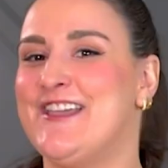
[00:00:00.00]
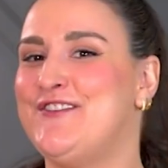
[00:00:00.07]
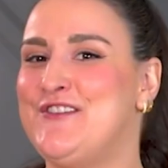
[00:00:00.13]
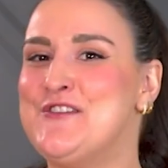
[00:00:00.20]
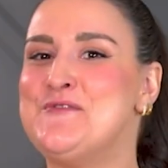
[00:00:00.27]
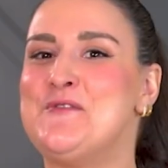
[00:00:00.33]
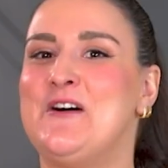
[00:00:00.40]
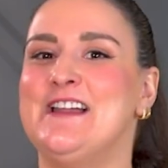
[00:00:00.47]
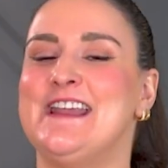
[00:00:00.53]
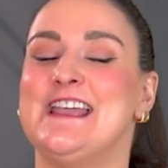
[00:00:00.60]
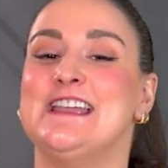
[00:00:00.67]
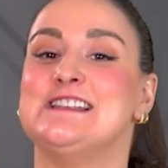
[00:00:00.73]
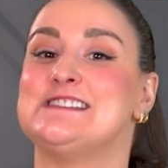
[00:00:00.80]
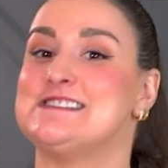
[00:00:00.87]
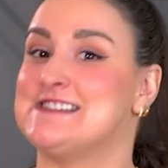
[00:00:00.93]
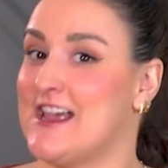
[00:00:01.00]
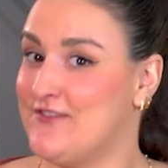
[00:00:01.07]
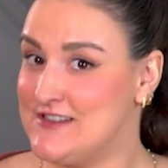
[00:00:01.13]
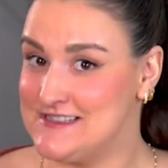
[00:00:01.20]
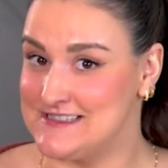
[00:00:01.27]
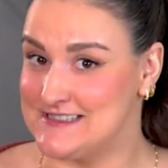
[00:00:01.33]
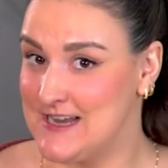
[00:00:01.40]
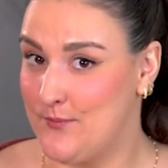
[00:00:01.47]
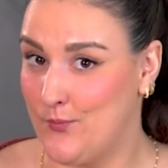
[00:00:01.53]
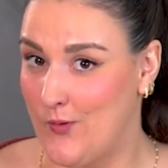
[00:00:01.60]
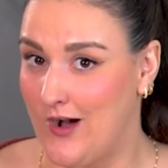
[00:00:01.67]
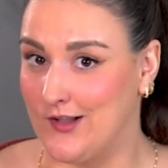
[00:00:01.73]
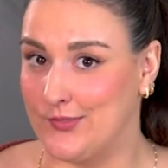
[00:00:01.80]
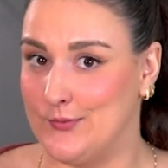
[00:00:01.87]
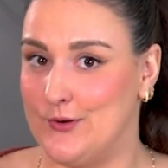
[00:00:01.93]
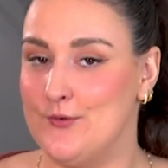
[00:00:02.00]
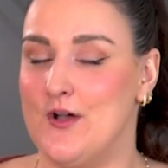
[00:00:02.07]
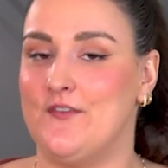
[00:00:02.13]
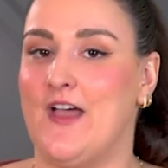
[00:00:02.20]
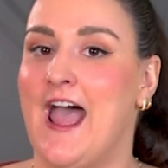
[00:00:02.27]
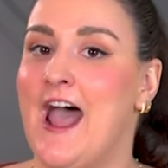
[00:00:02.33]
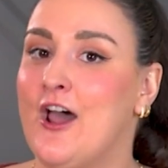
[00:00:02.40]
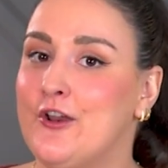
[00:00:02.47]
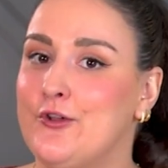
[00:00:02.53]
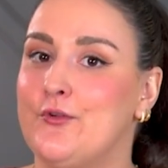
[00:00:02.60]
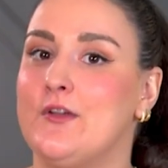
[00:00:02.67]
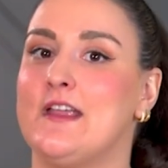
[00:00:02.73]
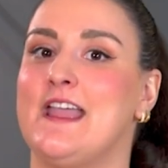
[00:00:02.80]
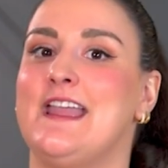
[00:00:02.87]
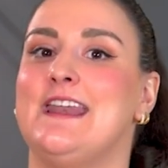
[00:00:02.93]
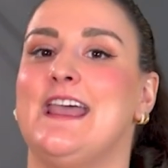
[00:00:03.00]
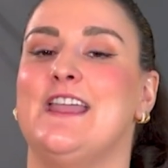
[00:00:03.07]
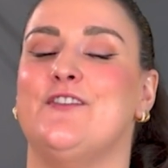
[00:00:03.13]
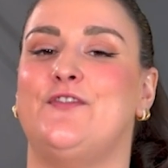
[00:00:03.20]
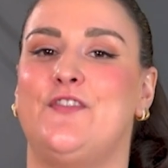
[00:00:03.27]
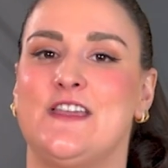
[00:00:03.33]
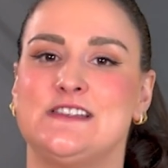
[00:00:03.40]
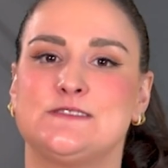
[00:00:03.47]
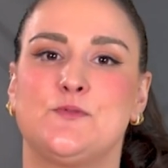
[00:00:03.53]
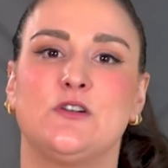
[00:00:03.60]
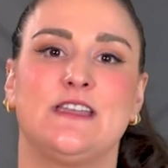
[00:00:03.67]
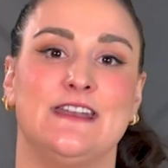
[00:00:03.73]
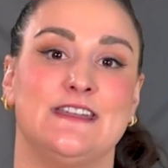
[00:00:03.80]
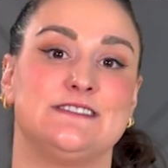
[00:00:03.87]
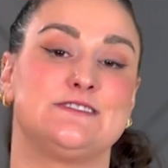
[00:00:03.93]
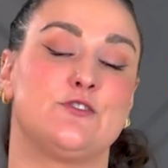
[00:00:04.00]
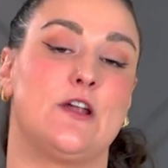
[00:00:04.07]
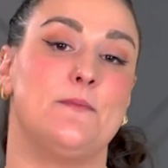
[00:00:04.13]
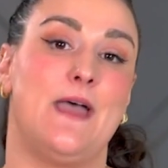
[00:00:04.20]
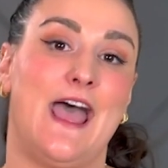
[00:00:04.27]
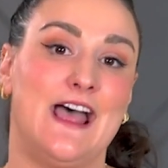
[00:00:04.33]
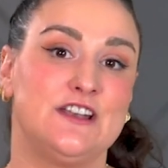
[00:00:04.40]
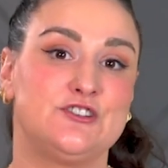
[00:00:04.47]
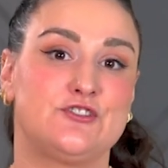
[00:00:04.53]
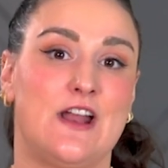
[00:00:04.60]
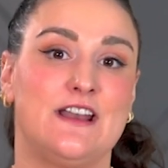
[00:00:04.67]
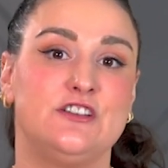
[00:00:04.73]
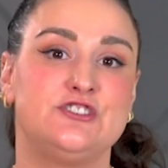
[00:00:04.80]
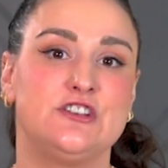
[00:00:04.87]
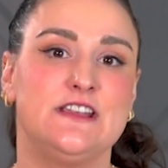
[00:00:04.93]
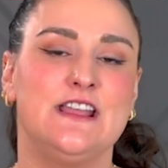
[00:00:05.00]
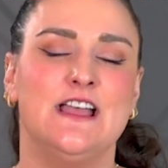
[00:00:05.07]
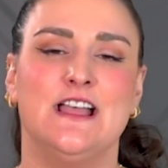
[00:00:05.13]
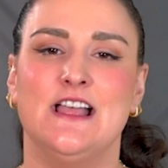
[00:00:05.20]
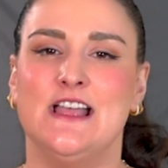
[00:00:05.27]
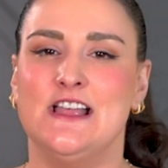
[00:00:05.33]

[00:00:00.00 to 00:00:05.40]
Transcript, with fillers: If you want a seven step walkthrough of how to create a Facebook and Instagram ad strategy,